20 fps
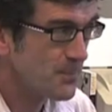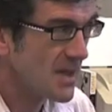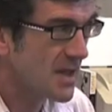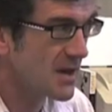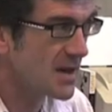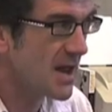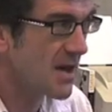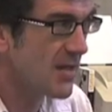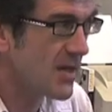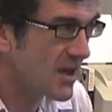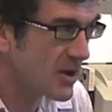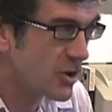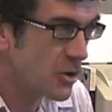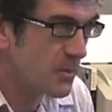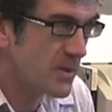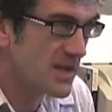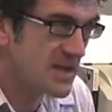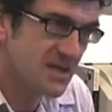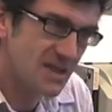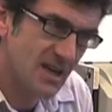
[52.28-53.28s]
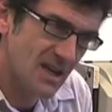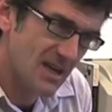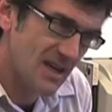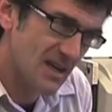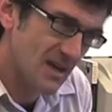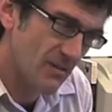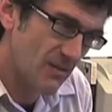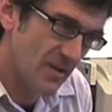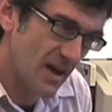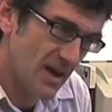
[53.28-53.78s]
Now, that could be seen in
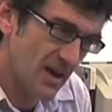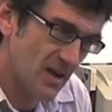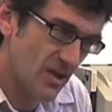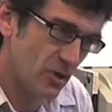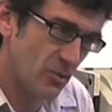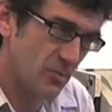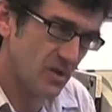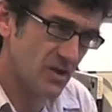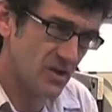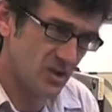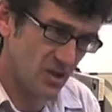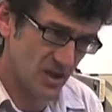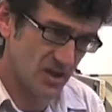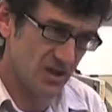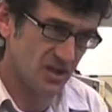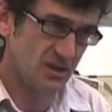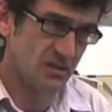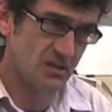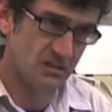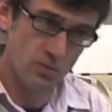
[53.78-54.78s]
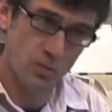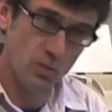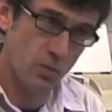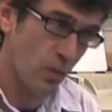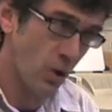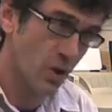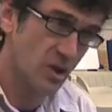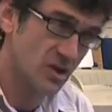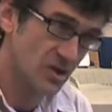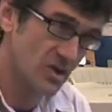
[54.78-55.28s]
a vacuum as just
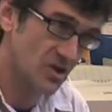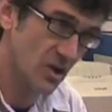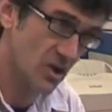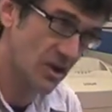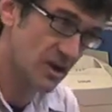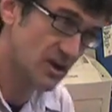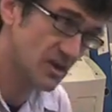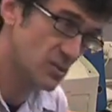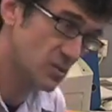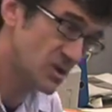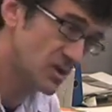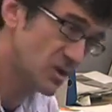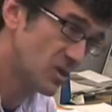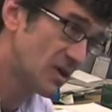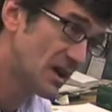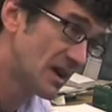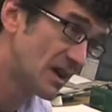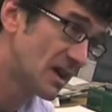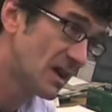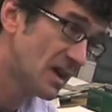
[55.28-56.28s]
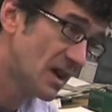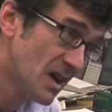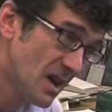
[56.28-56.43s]
what designers were doing,